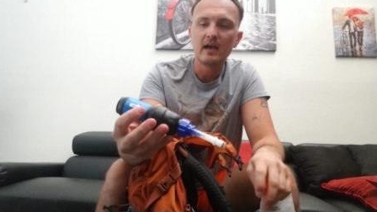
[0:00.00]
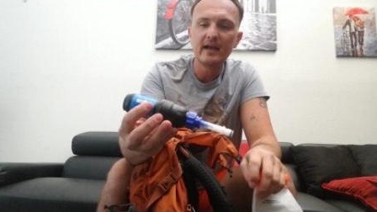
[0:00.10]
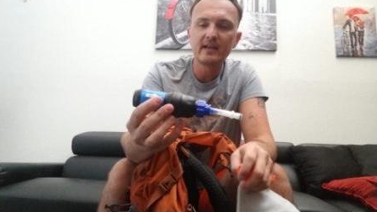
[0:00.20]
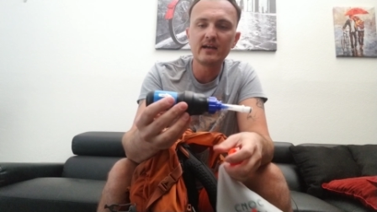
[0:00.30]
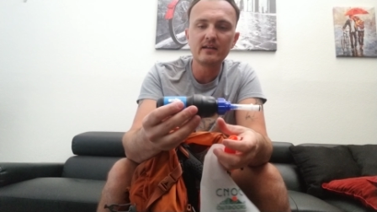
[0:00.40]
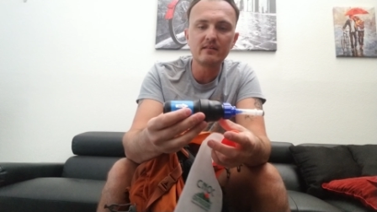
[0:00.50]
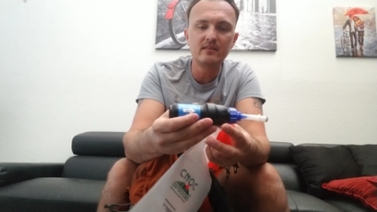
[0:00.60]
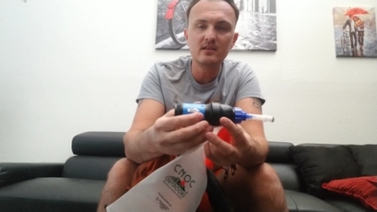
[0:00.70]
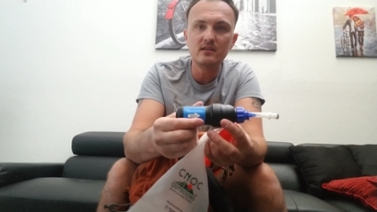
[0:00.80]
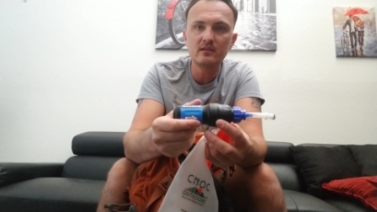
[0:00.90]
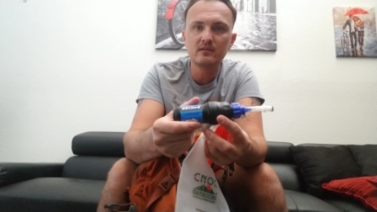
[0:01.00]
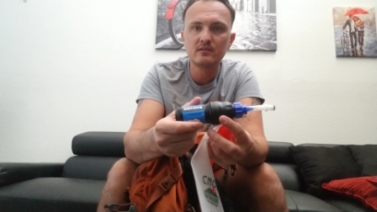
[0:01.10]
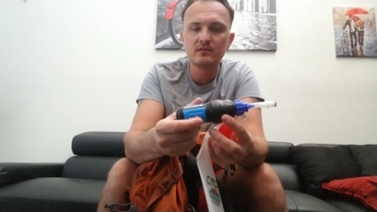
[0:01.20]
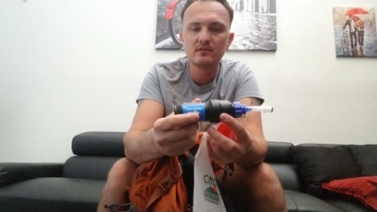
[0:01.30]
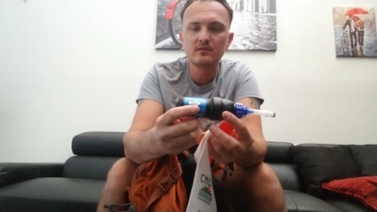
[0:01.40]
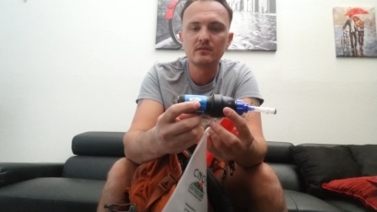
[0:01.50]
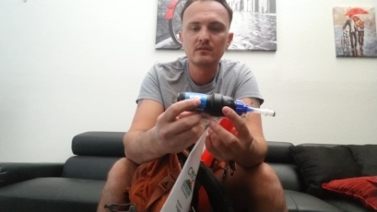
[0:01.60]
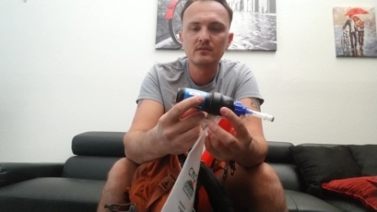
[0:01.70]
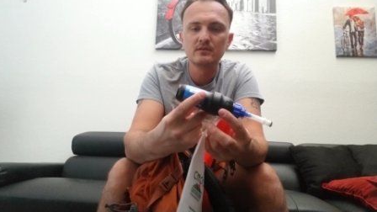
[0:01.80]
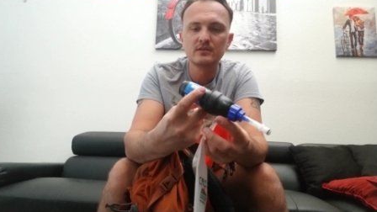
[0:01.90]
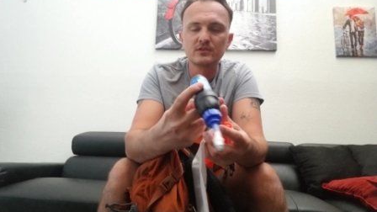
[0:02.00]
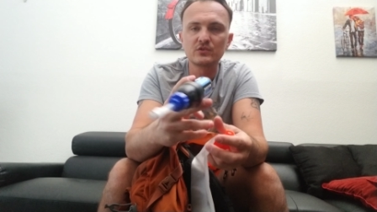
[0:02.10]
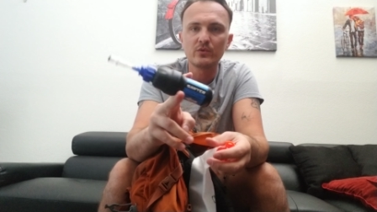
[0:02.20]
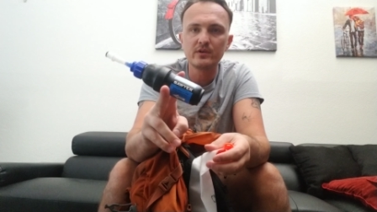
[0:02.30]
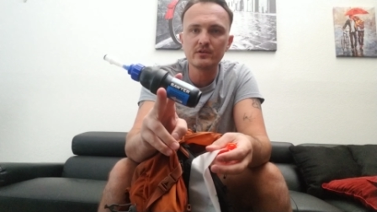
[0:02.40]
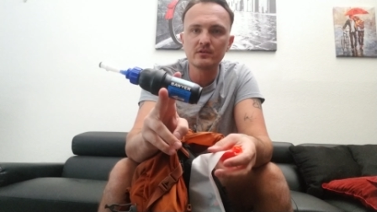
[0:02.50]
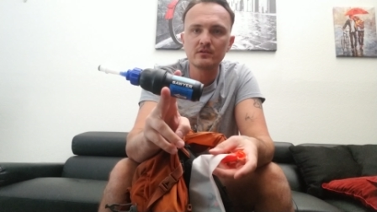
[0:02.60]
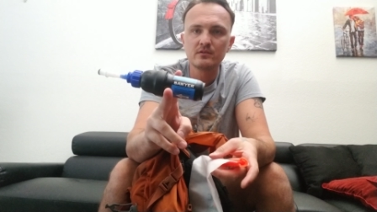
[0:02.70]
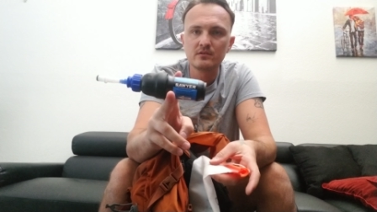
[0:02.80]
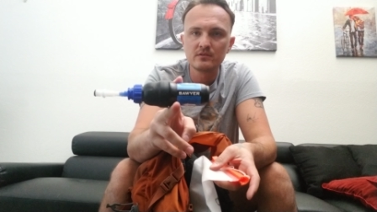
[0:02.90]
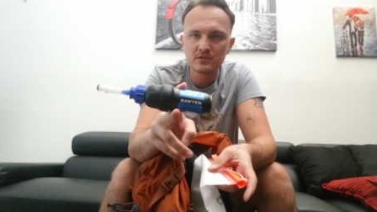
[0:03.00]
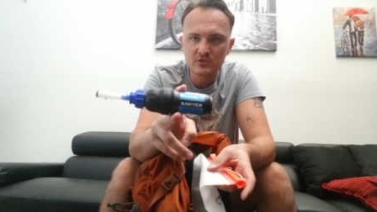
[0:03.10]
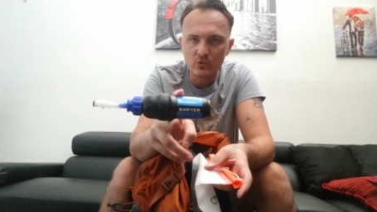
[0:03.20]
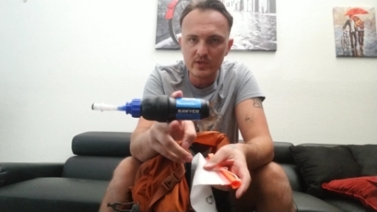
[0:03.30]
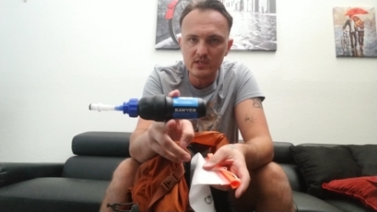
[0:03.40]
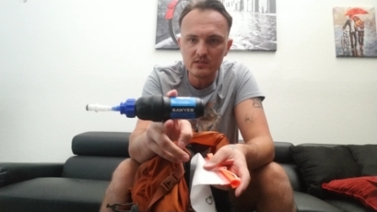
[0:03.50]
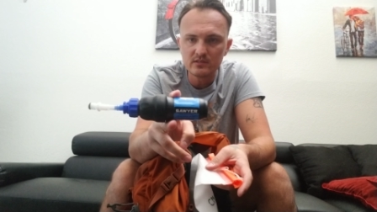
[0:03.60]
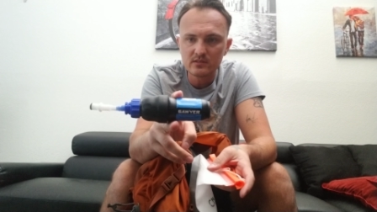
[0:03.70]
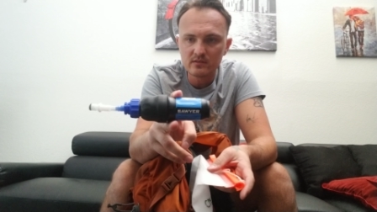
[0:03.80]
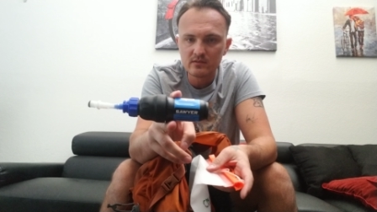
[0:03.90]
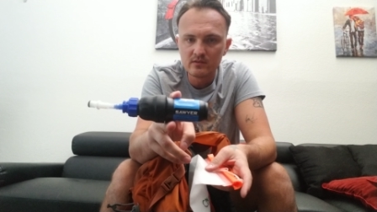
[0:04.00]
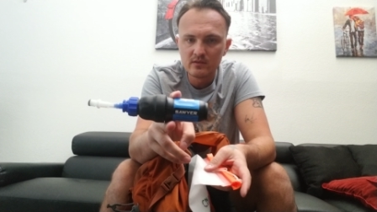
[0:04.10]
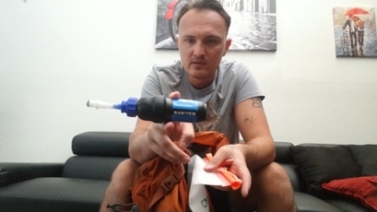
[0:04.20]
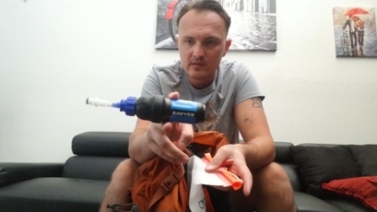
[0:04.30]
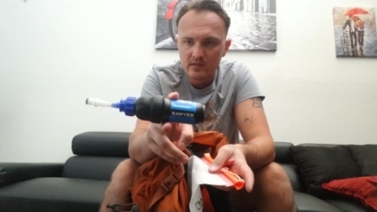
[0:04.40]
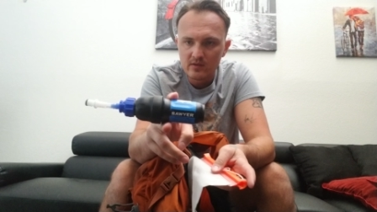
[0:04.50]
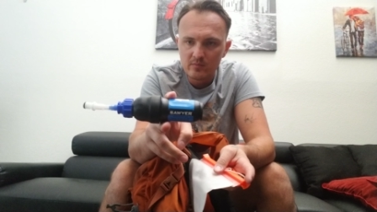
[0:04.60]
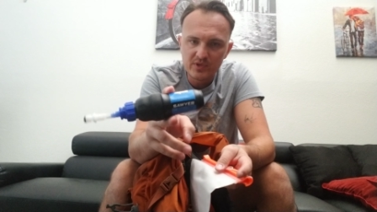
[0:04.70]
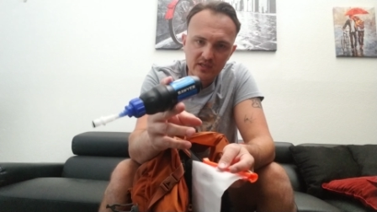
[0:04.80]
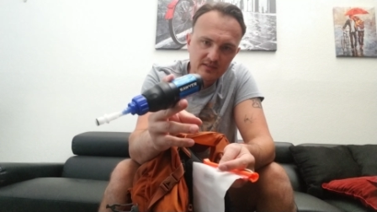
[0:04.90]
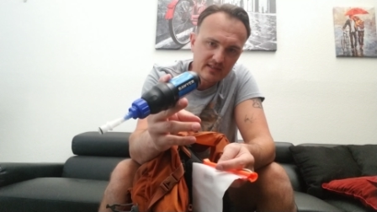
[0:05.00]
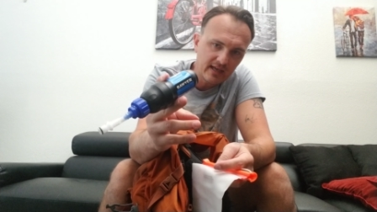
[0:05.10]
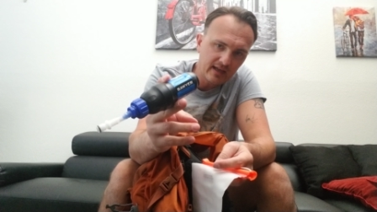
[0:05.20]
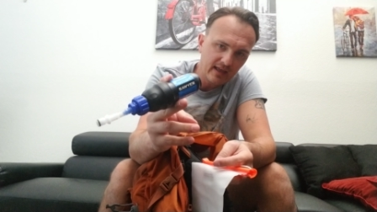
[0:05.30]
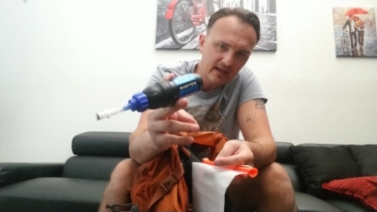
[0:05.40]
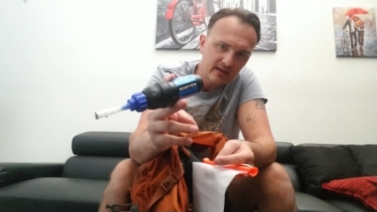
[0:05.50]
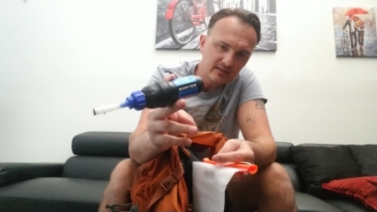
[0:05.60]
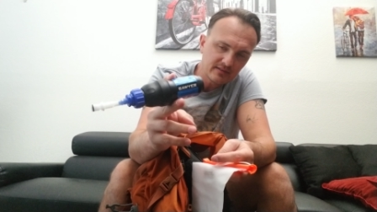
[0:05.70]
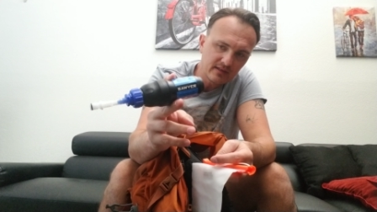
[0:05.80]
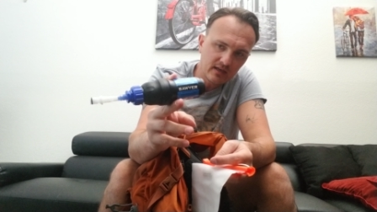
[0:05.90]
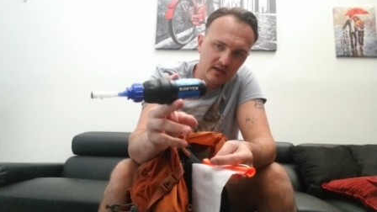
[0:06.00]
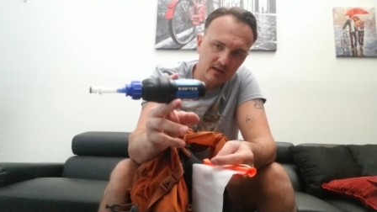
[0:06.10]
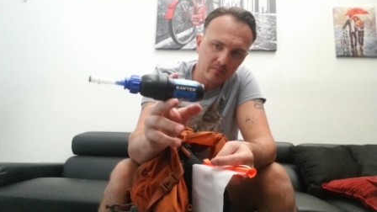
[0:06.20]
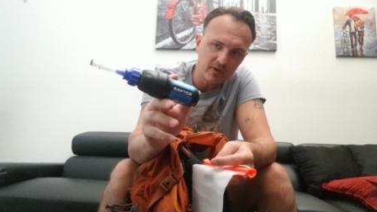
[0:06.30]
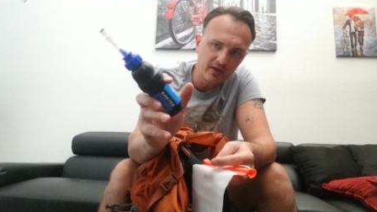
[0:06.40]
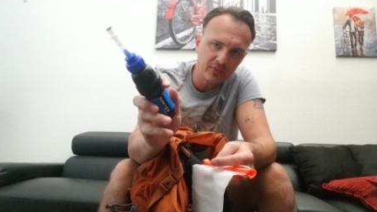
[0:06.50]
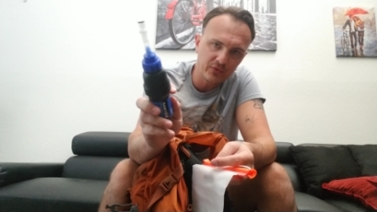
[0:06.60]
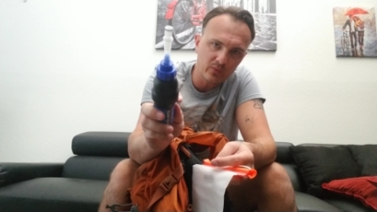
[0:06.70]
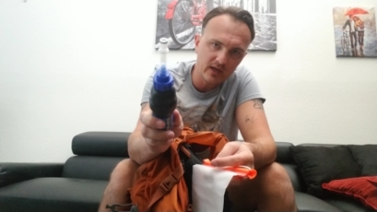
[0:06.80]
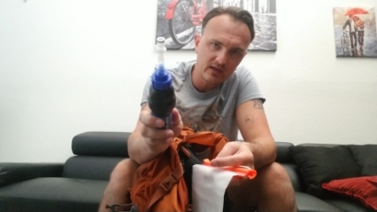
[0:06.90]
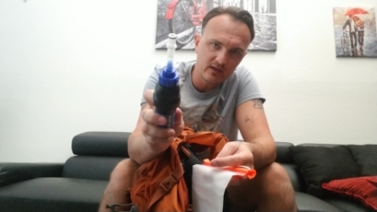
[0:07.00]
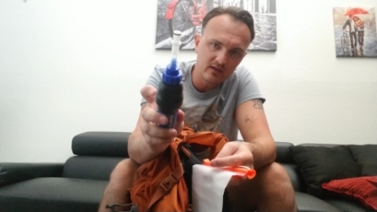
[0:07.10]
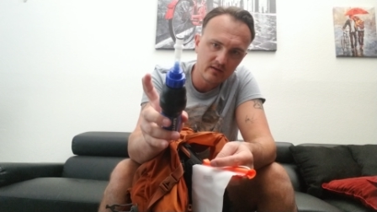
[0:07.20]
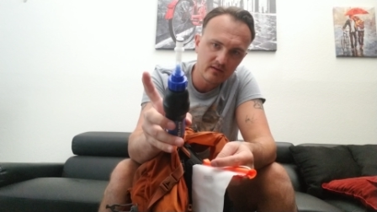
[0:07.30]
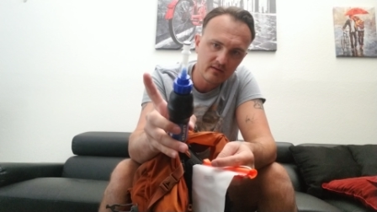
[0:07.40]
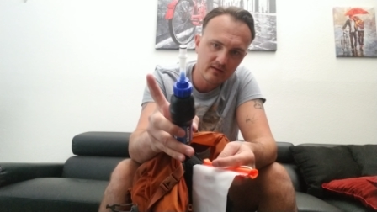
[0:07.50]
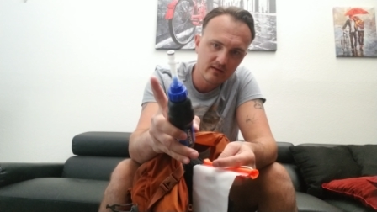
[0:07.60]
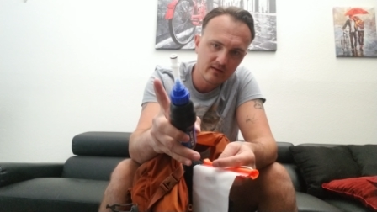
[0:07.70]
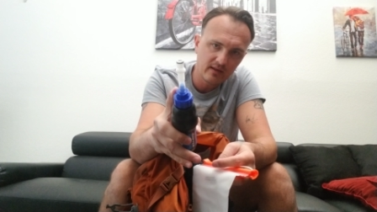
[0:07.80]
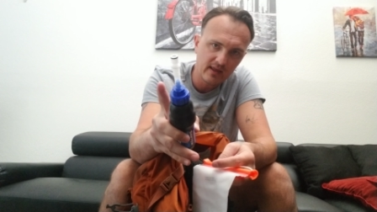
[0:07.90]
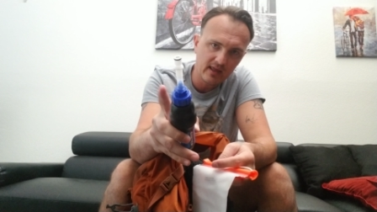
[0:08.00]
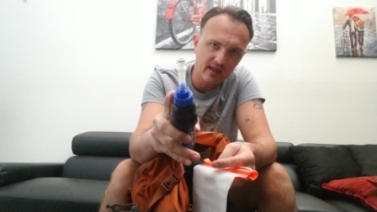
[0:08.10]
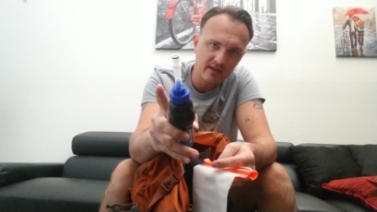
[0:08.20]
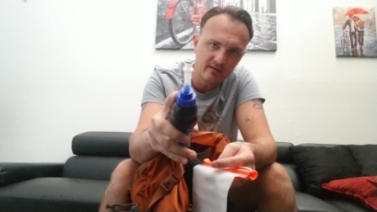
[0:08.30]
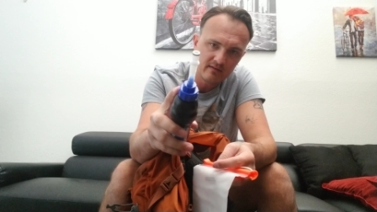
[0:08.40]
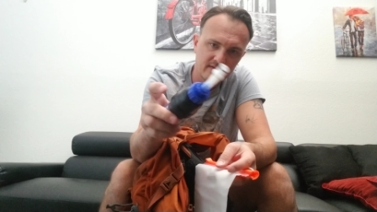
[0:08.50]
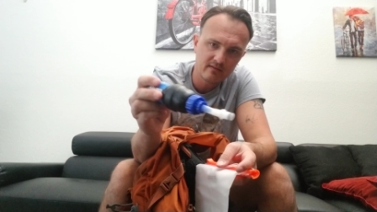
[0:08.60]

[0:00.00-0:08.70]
I got the Sawyer Squeeze because that has a threaded end